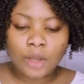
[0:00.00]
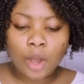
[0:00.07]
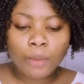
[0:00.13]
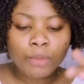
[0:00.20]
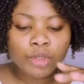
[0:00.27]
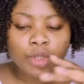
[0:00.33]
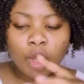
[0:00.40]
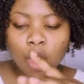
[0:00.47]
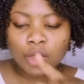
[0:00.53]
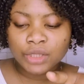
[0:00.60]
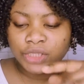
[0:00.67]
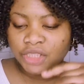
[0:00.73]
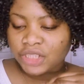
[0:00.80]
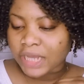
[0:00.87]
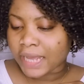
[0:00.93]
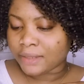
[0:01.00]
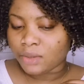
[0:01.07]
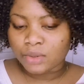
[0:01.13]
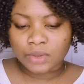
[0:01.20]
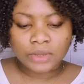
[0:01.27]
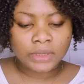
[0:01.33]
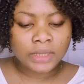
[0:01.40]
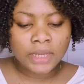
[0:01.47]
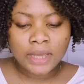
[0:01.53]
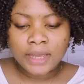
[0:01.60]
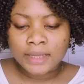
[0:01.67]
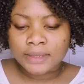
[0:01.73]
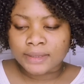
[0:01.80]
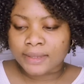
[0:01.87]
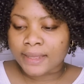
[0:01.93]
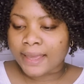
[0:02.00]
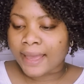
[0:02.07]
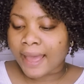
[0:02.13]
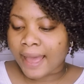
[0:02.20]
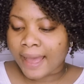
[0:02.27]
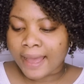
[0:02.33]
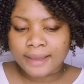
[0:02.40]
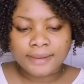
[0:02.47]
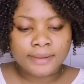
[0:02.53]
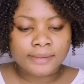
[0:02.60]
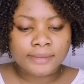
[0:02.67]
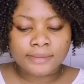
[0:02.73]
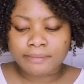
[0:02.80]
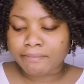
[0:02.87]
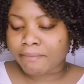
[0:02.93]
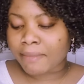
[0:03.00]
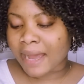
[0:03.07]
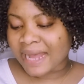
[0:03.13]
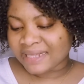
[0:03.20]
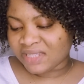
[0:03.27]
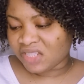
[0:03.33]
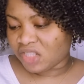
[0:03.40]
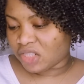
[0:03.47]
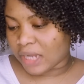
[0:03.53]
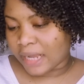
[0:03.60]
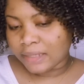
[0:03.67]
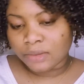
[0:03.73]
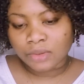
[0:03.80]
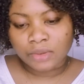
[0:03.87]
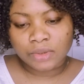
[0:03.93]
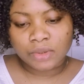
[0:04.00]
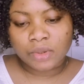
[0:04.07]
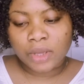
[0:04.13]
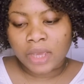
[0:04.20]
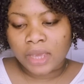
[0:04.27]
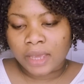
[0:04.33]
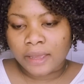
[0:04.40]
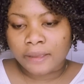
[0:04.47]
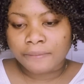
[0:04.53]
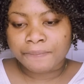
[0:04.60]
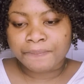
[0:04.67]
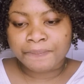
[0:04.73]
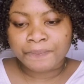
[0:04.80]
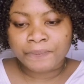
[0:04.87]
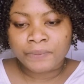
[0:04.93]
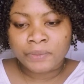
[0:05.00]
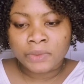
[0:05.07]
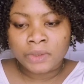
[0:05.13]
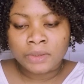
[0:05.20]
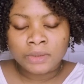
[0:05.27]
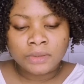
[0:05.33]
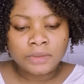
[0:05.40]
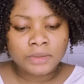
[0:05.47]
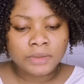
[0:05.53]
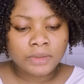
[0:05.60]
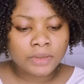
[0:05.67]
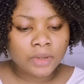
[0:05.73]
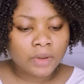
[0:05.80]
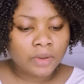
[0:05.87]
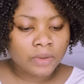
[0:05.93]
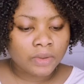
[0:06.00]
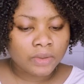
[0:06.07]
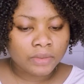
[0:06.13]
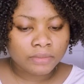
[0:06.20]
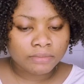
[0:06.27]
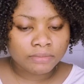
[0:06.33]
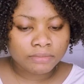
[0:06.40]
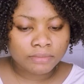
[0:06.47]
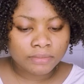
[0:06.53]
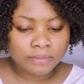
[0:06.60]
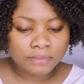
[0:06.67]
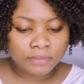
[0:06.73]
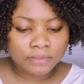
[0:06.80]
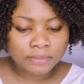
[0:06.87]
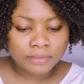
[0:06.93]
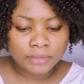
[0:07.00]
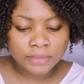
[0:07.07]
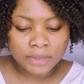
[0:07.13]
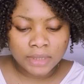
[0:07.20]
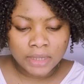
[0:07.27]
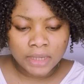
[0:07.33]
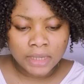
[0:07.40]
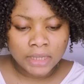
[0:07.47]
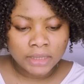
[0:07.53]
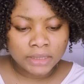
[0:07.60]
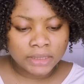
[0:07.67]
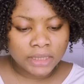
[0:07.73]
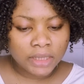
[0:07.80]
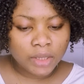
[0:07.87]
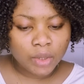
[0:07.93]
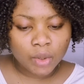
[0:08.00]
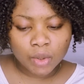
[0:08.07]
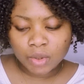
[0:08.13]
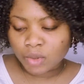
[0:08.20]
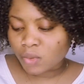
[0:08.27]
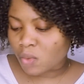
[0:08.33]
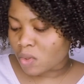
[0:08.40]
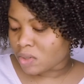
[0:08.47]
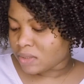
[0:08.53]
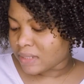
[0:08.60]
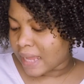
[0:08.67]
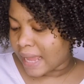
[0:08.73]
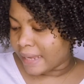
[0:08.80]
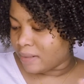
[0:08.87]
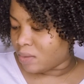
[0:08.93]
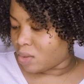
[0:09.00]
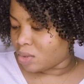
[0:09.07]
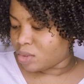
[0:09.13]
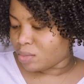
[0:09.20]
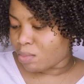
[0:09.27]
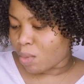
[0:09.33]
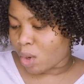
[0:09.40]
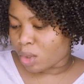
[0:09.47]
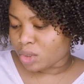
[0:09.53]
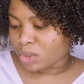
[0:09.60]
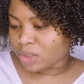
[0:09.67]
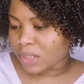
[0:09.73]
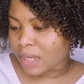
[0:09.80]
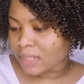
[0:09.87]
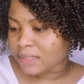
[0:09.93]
Almost all the shadows, they are matte shadows. Okay, so the loose ones are not much.